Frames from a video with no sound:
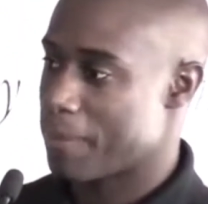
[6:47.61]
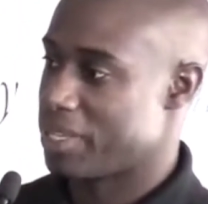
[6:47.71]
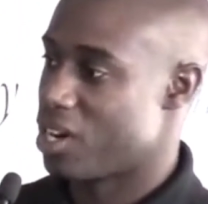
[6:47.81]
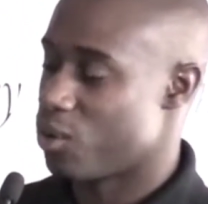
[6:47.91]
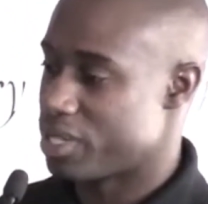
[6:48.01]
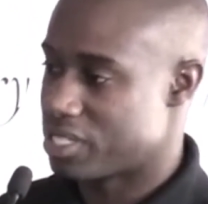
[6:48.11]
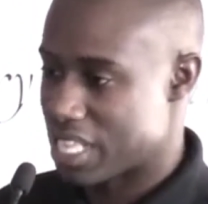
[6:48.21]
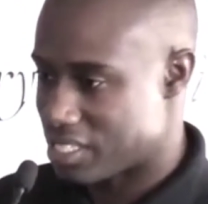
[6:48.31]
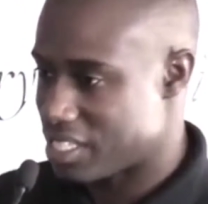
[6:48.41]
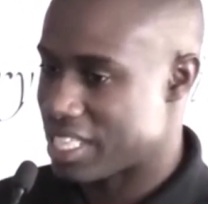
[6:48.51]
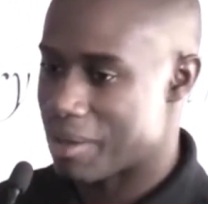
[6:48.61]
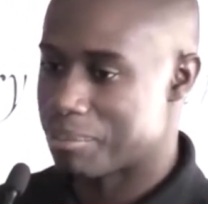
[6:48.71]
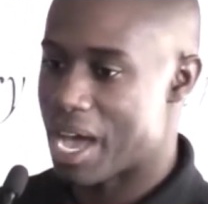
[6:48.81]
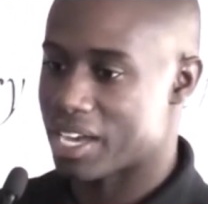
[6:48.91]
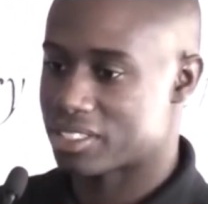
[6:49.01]
You know, we, they see that
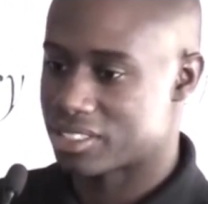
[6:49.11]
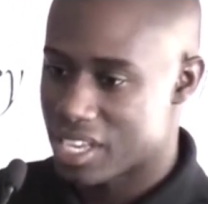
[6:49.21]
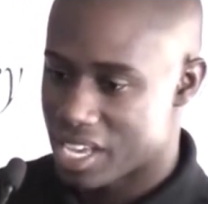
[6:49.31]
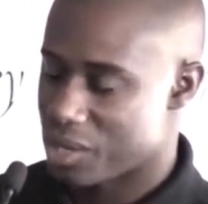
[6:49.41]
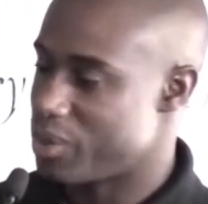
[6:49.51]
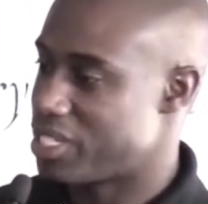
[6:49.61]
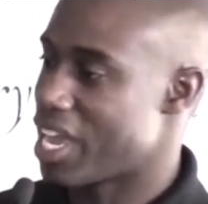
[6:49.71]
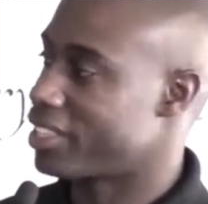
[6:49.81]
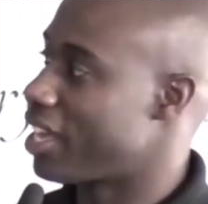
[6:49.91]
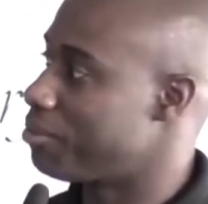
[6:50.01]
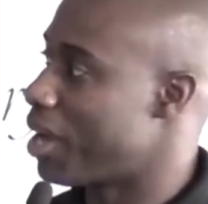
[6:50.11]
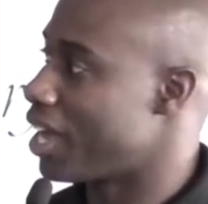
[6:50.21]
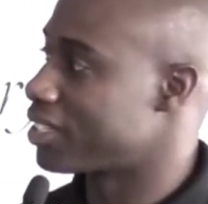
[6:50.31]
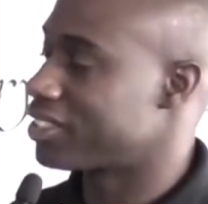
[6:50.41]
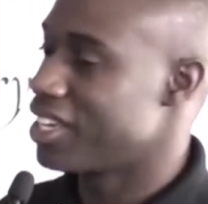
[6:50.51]
box, we check that
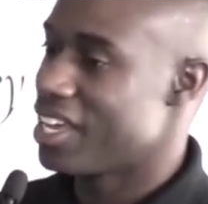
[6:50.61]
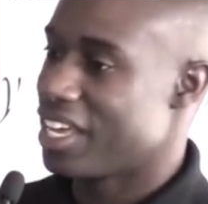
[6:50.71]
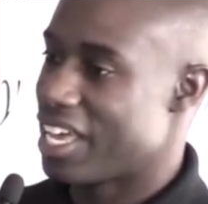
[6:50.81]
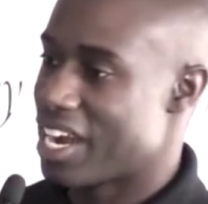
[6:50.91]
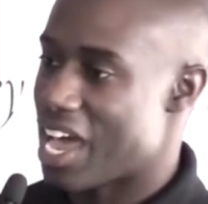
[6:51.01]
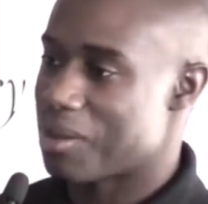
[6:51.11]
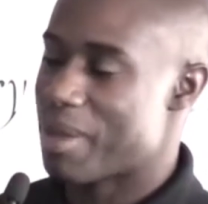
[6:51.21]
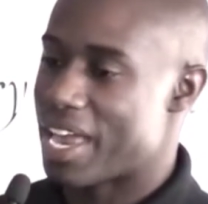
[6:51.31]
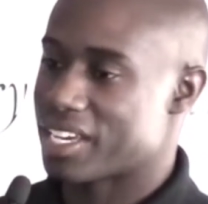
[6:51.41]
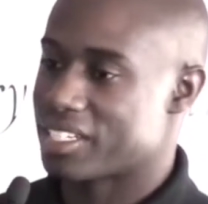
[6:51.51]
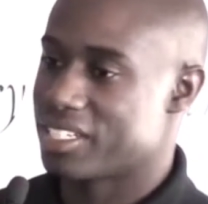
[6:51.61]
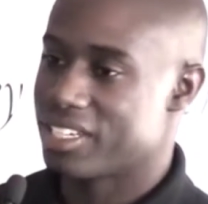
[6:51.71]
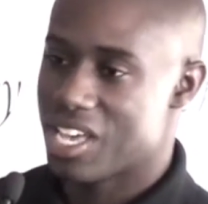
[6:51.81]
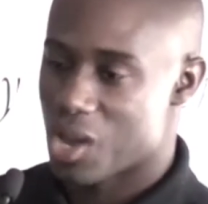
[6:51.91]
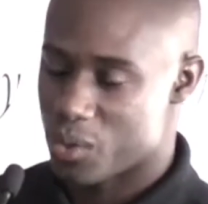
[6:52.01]
box, and
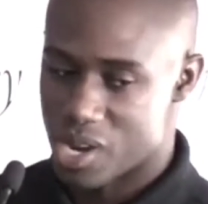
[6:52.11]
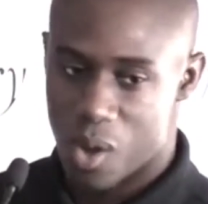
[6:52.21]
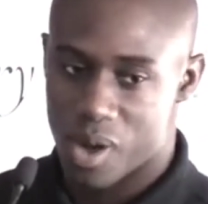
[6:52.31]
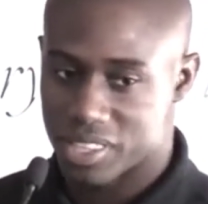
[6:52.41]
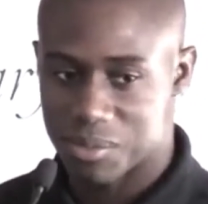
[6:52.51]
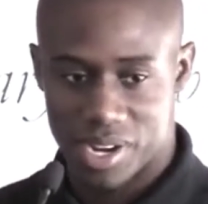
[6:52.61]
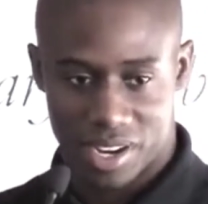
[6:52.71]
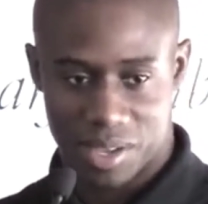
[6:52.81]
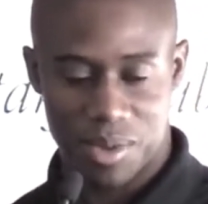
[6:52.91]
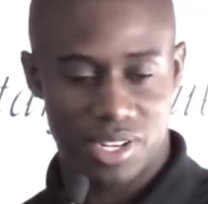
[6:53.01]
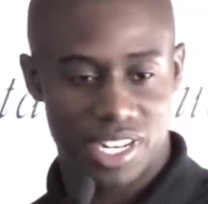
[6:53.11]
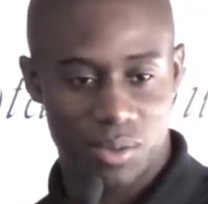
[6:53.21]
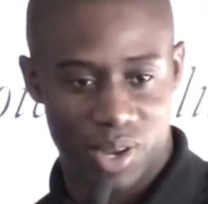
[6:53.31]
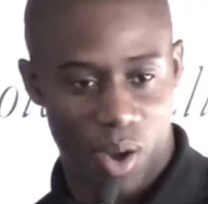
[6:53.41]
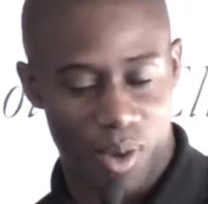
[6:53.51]
automatically we don't want them in our
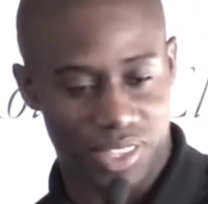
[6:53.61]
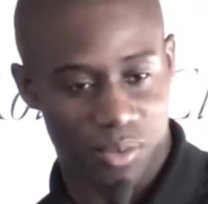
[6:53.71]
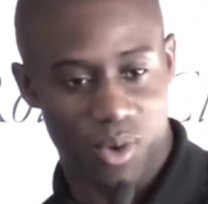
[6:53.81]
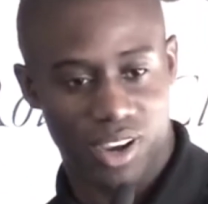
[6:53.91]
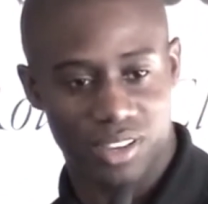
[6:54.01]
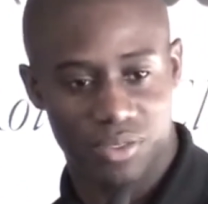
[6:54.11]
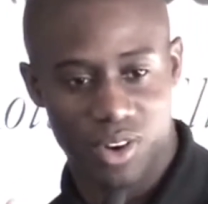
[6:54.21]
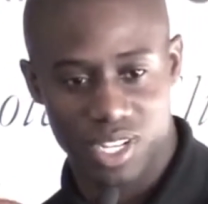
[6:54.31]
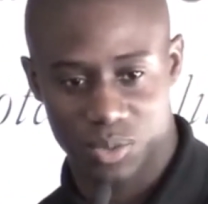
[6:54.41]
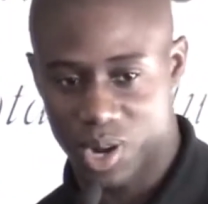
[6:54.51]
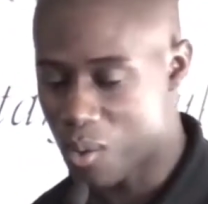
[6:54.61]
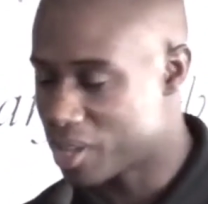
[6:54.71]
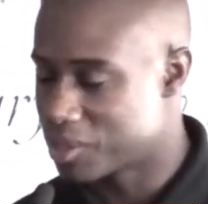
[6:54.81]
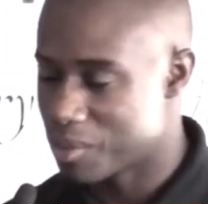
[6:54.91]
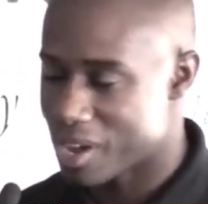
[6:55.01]
community, we don't want them working for us, we don't
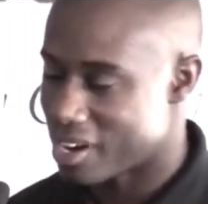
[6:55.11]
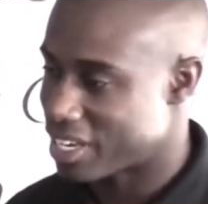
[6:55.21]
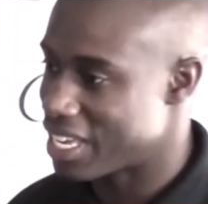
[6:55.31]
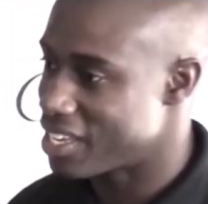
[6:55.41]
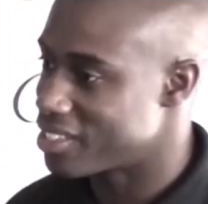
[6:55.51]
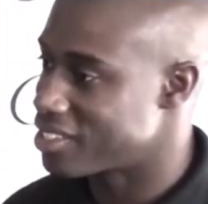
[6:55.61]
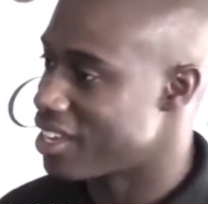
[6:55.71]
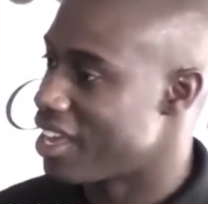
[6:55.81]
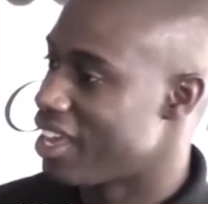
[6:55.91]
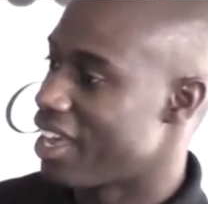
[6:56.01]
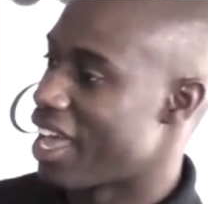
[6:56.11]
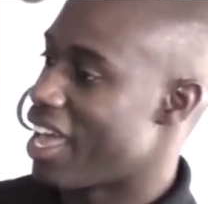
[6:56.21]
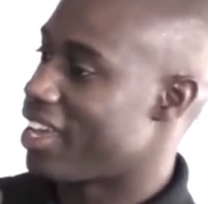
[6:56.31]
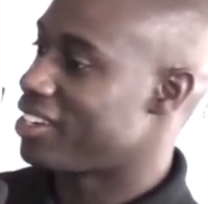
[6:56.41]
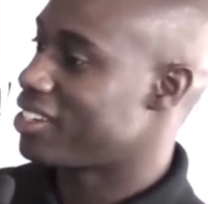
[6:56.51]
want them around our kids,
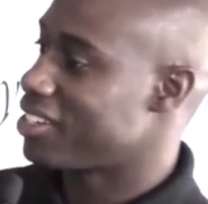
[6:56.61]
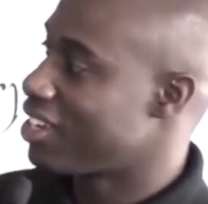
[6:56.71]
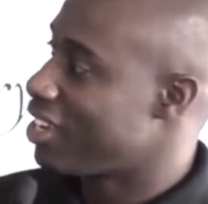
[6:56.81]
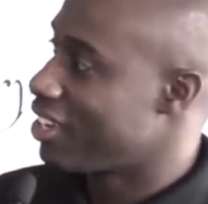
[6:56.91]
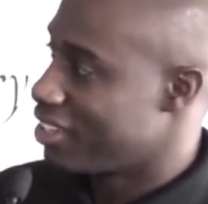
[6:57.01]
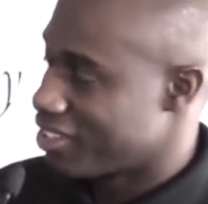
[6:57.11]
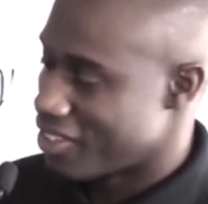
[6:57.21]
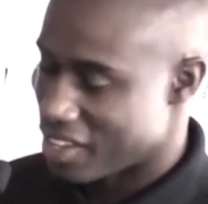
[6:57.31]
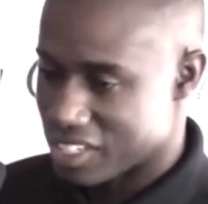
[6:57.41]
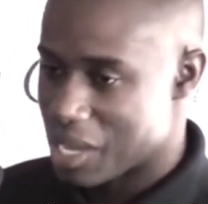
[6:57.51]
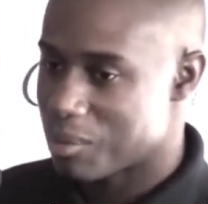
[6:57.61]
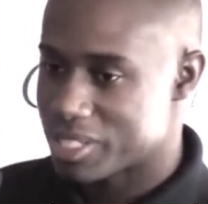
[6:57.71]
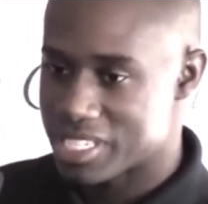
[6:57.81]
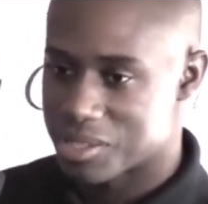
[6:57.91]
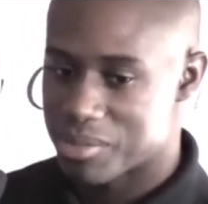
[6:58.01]
and they're
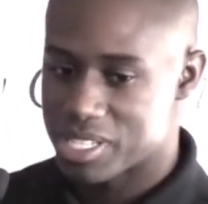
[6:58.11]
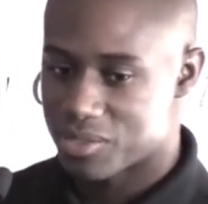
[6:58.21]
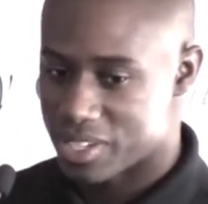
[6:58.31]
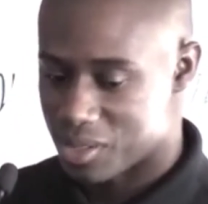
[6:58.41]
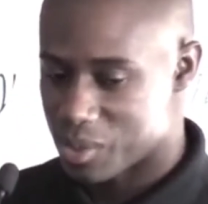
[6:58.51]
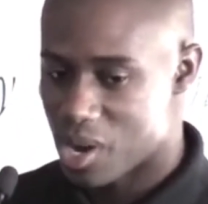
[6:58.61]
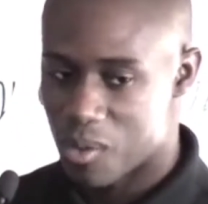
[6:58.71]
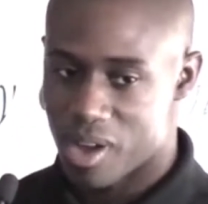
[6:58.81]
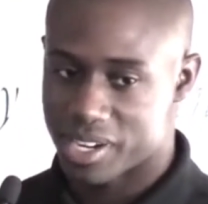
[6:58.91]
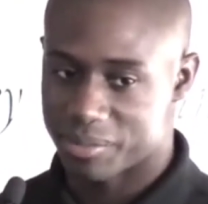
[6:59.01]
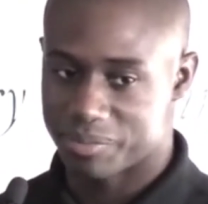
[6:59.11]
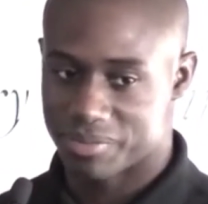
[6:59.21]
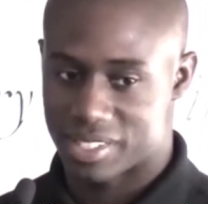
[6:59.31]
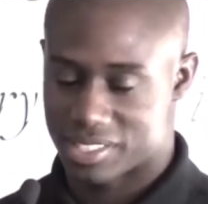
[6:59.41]
labeled as a misfit and we don't want them.